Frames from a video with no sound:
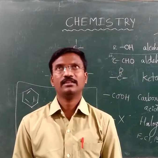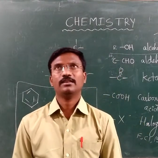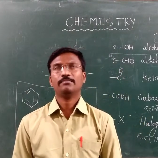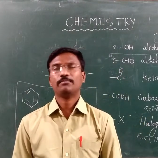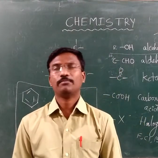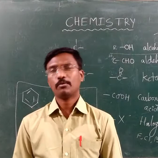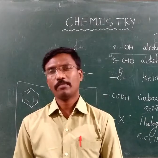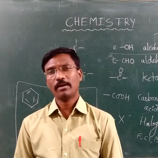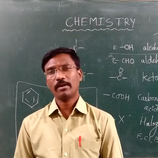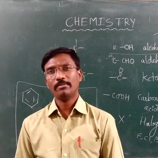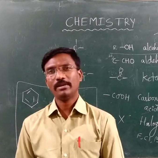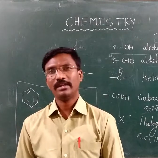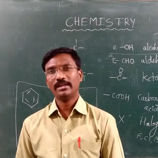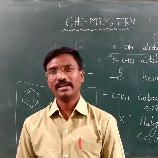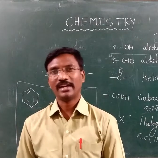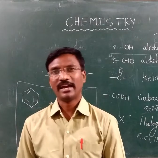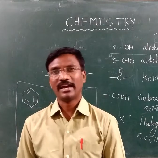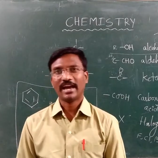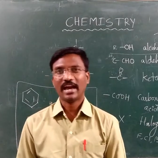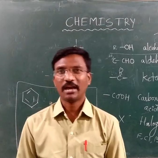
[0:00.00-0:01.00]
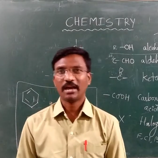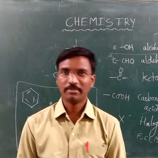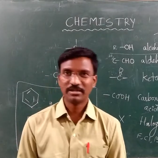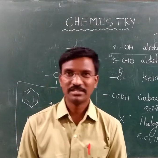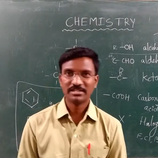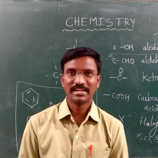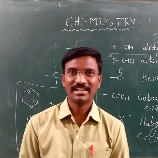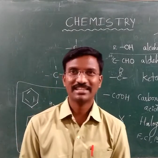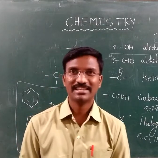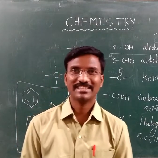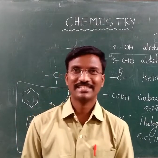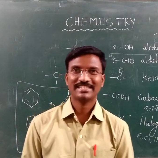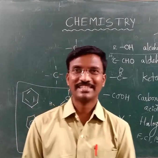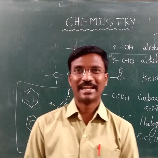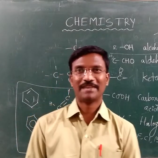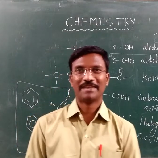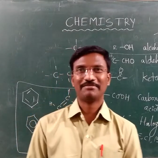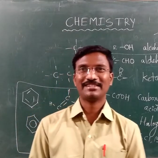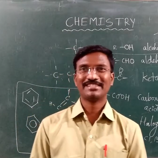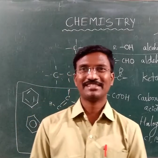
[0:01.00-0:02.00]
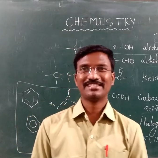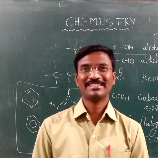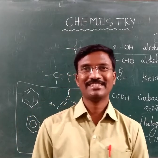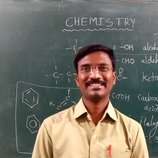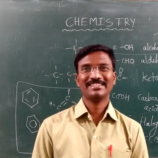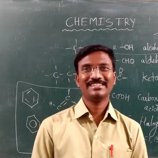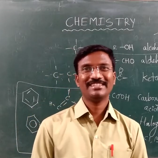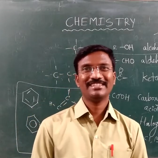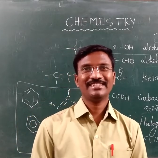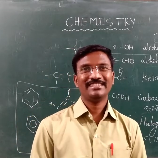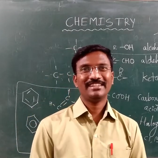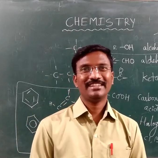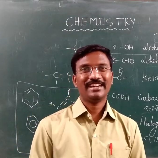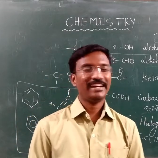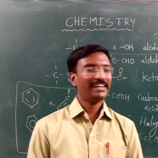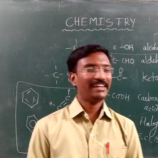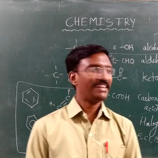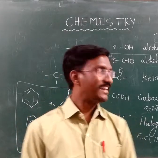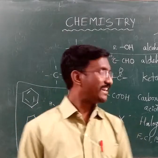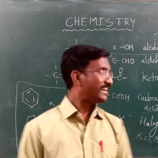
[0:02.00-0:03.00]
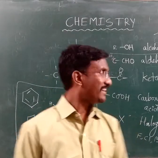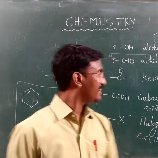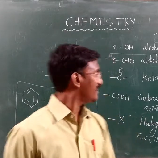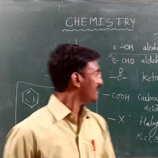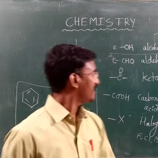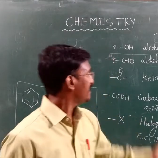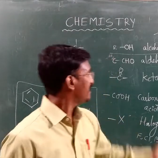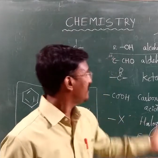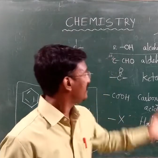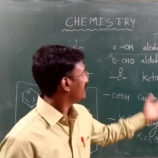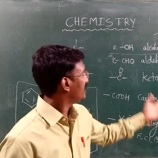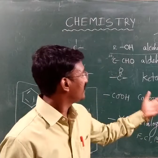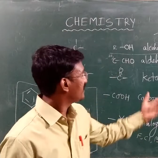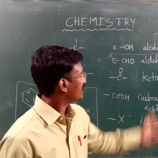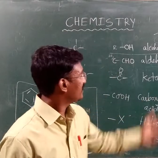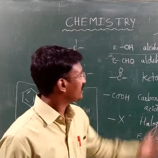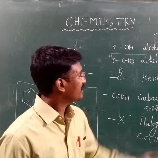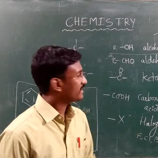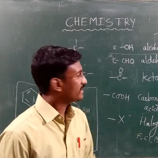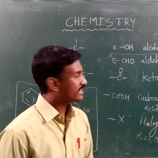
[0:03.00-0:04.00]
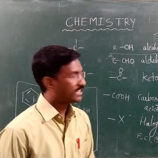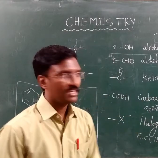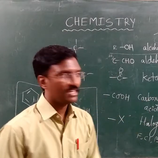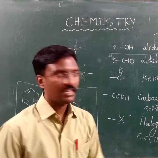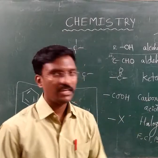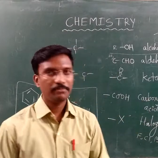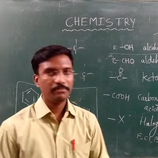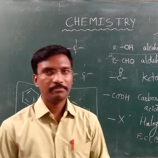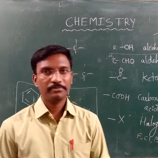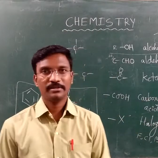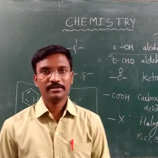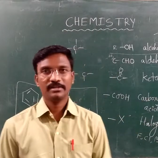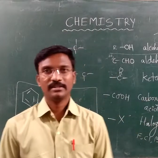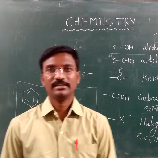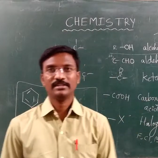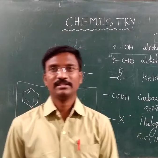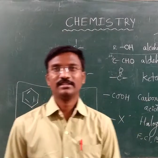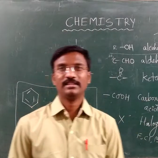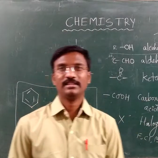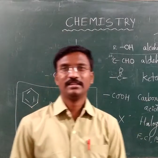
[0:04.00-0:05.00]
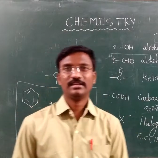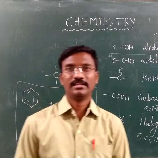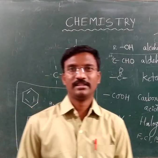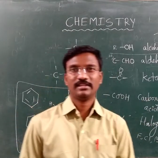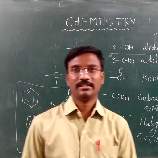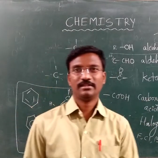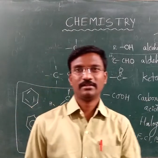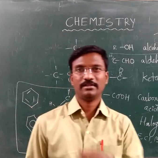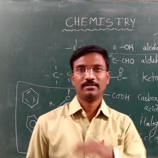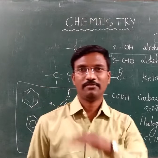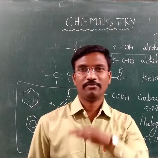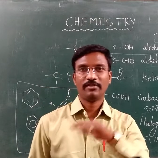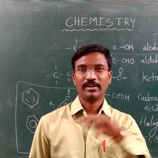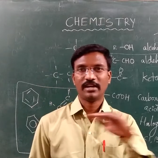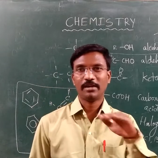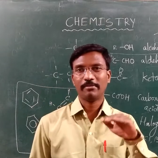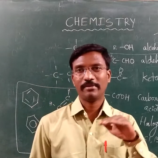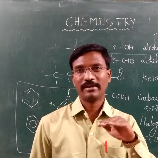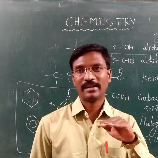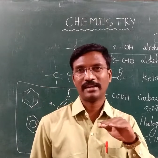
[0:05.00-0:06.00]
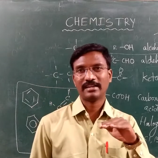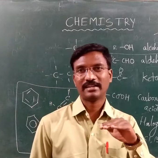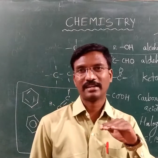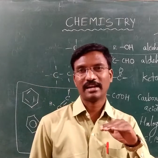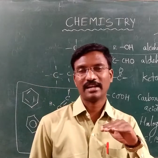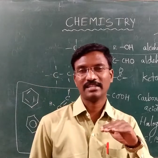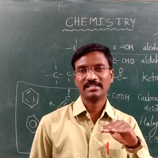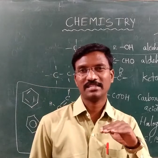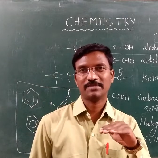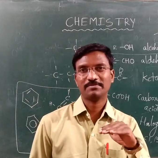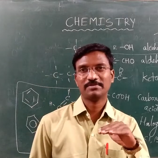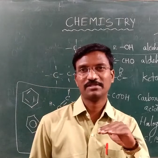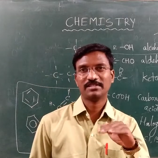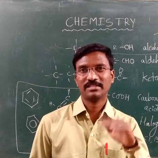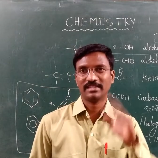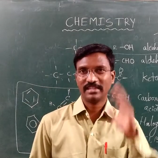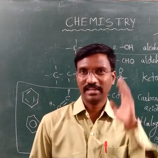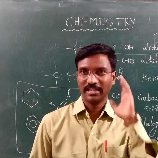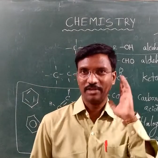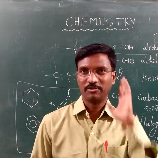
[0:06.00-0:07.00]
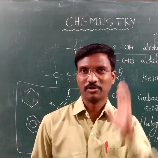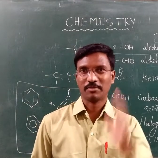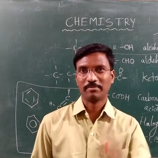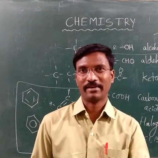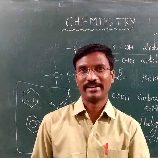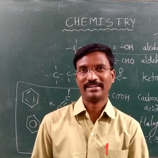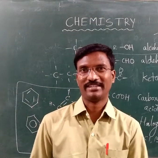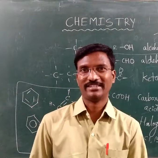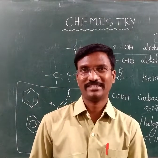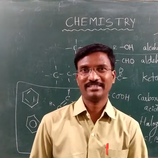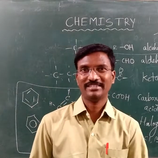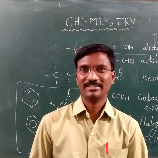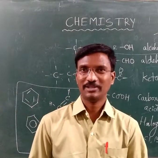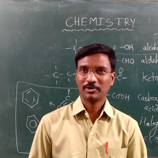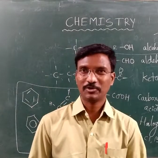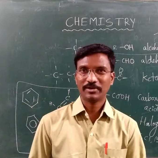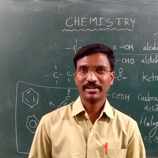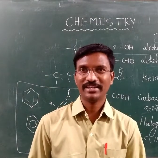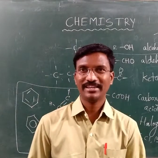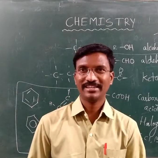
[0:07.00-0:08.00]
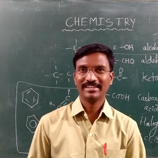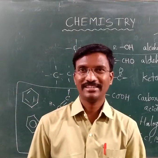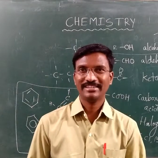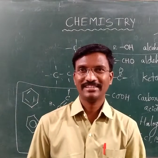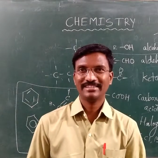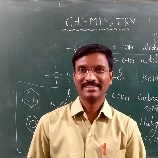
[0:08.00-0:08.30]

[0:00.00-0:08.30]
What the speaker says: Probably I may start the syllabus. Until keep the fundamental concepts in your mind. Okay.